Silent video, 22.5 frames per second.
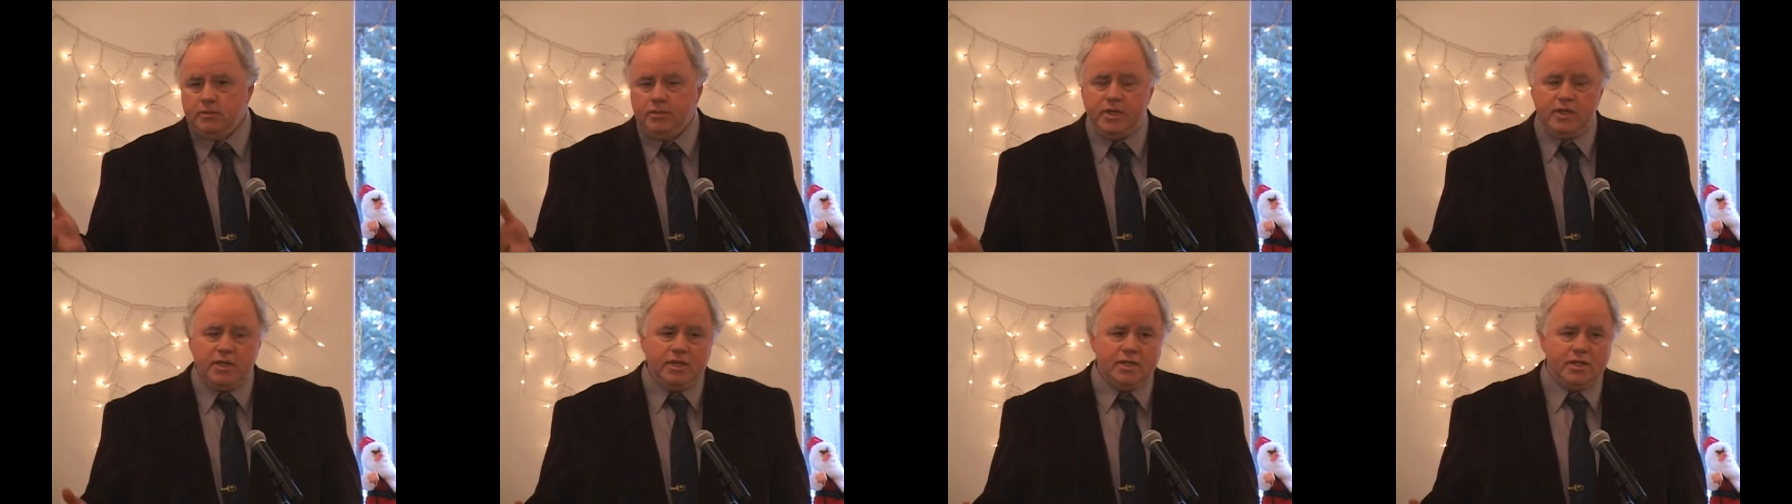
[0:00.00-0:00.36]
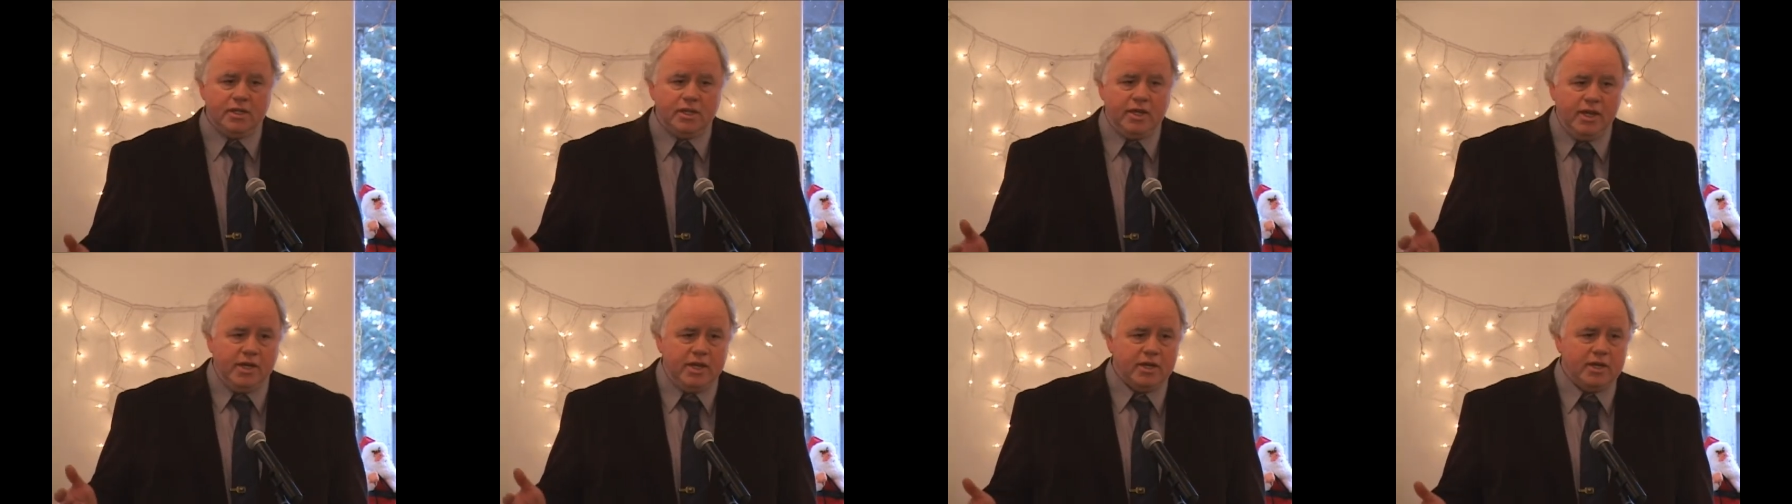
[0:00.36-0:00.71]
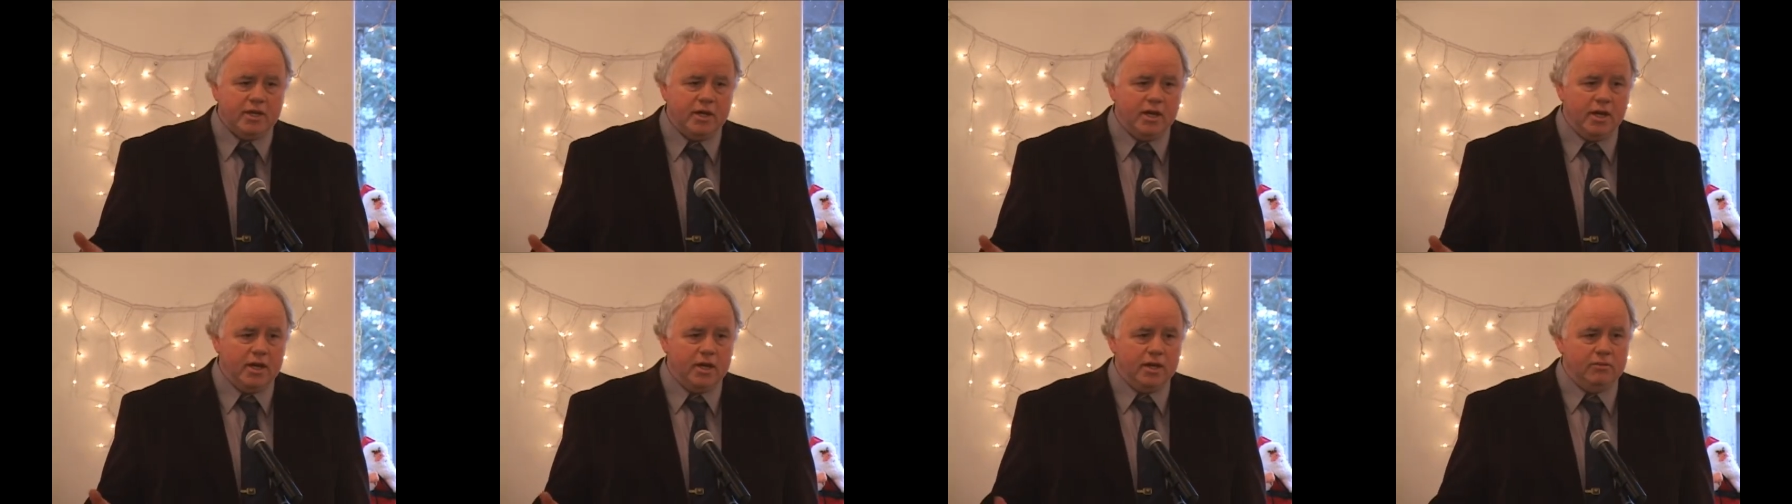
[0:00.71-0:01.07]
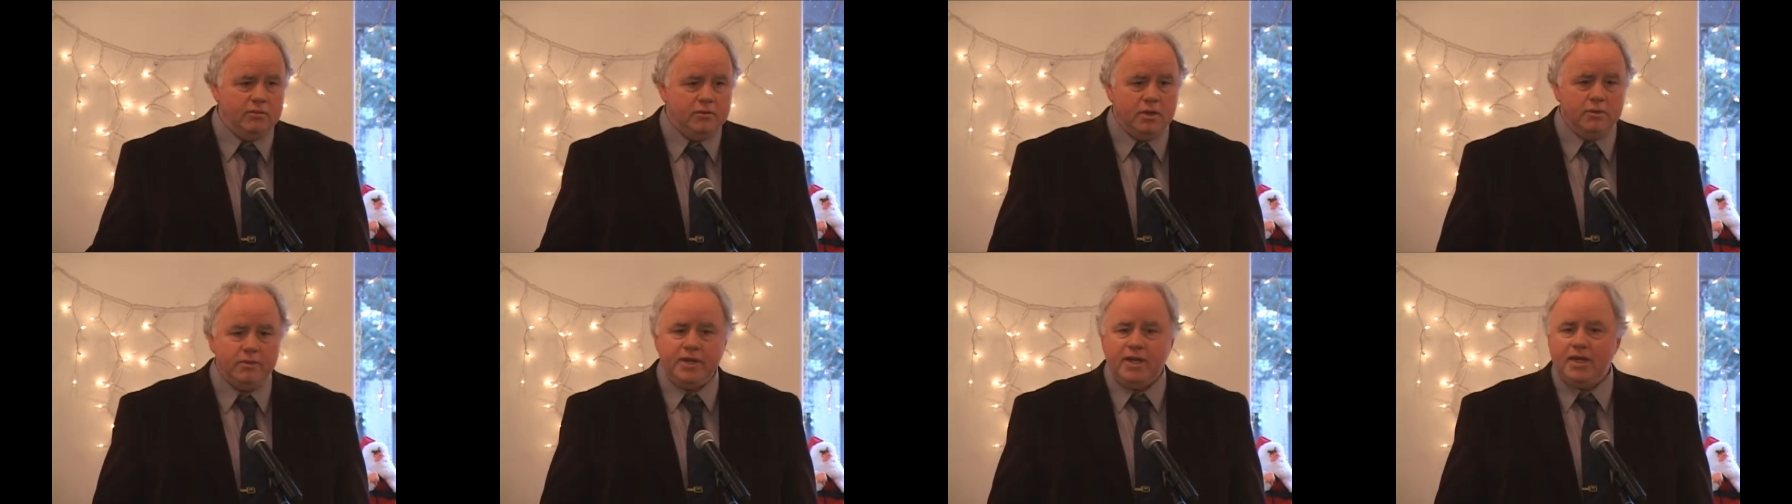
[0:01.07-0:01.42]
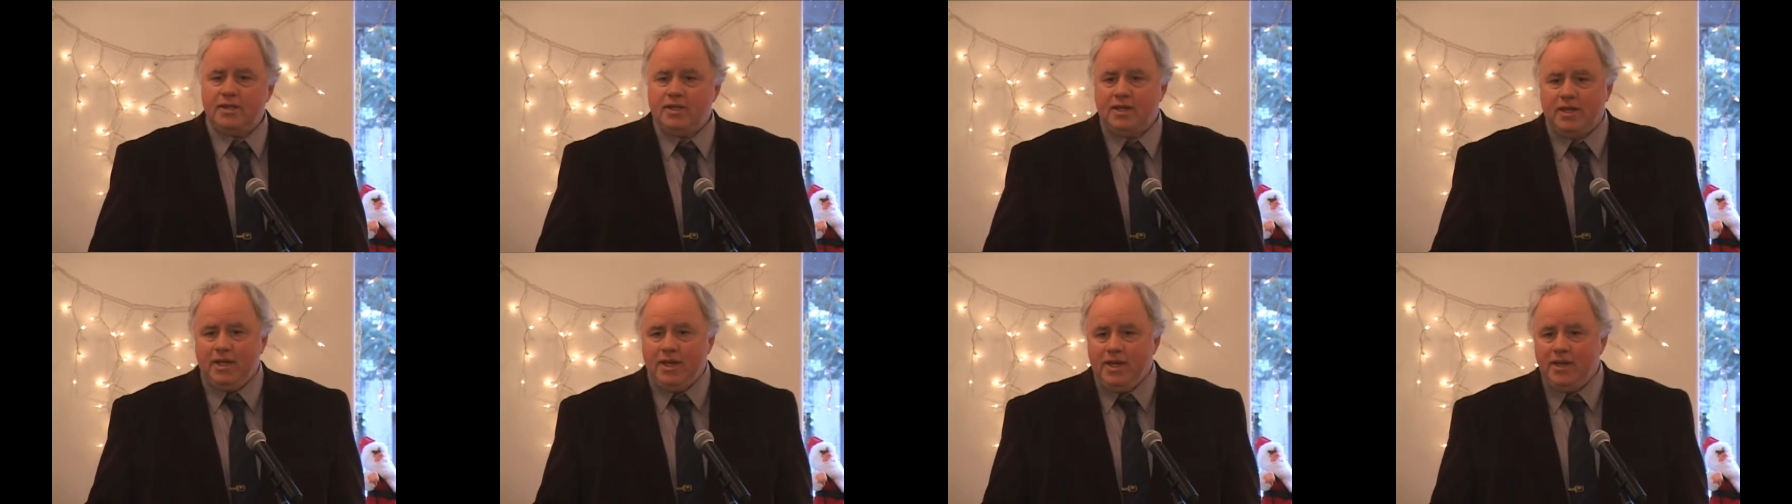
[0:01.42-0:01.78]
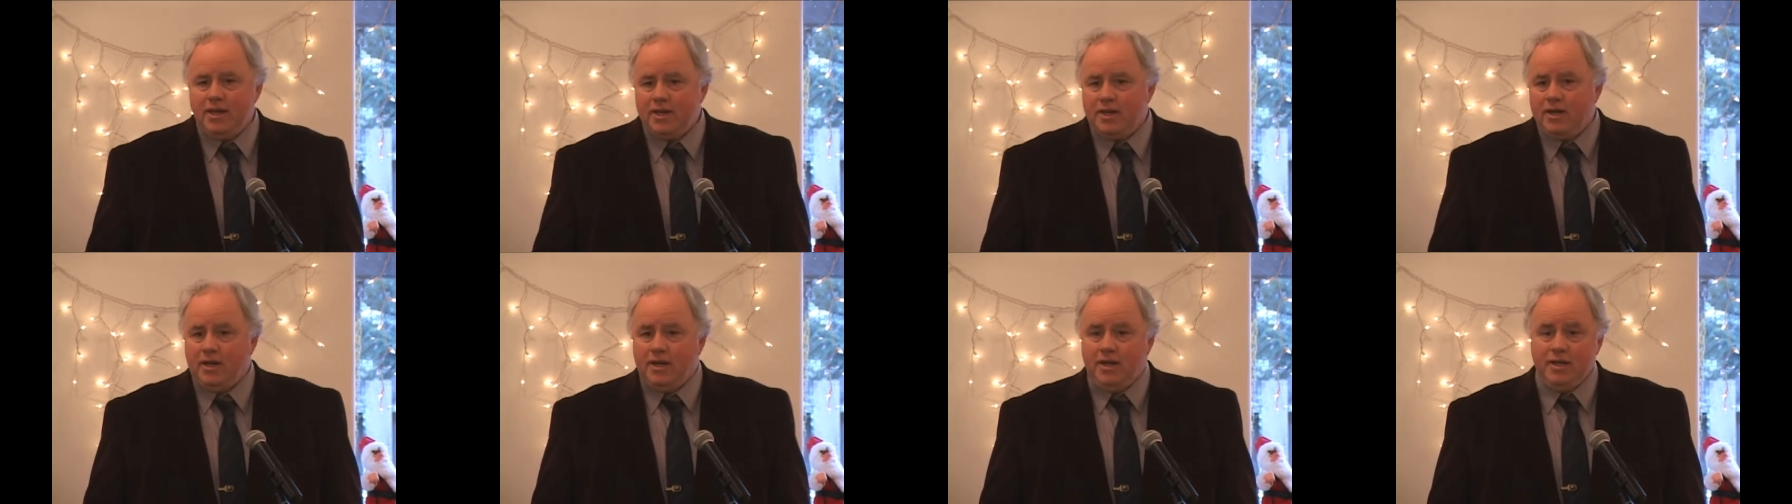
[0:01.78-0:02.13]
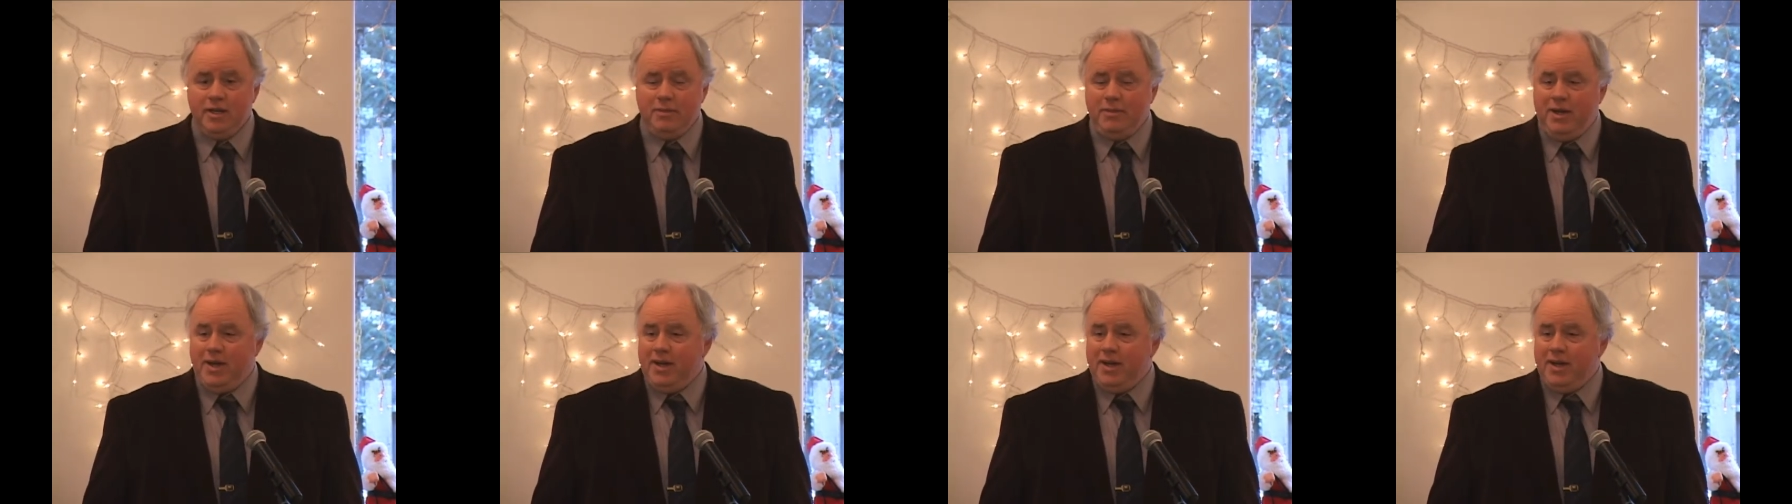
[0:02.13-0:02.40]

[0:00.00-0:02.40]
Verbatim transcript: We had to get the Kennecott. Well, we got the Kennecott, and the